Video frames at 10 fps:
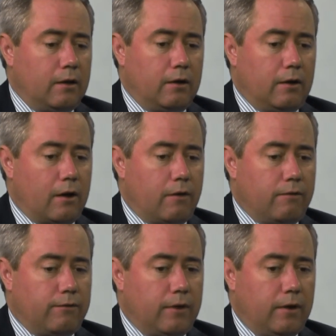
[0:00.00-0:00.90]
You know,
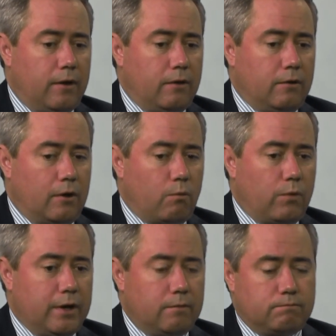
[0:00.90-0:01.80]
the you know
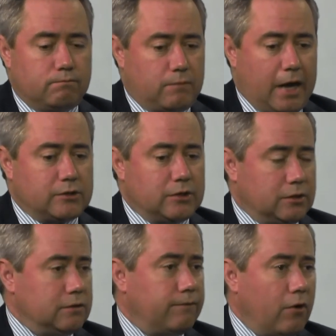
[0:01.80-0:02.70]
we
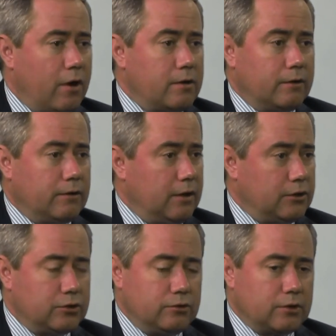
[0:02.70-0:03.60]
access is fine, and the
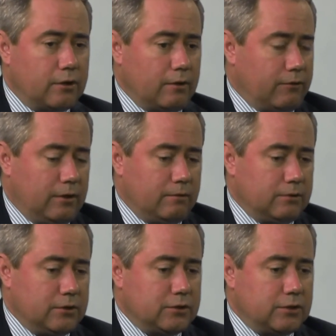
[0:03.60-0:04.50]
issues. I, I think
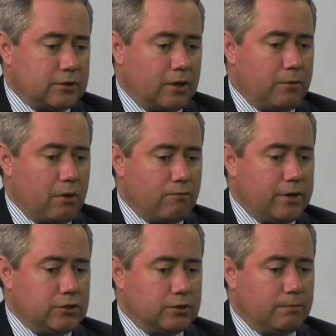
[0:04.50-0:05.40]
this is just going to be a
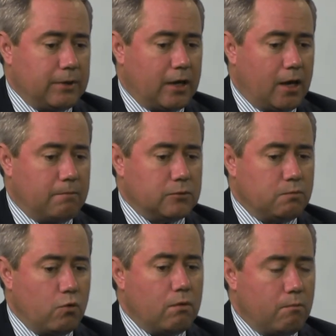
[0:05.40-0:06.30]
region that becomes
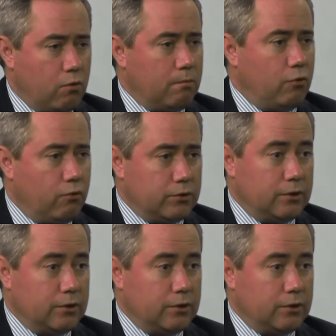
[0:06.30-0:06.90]
more and more important.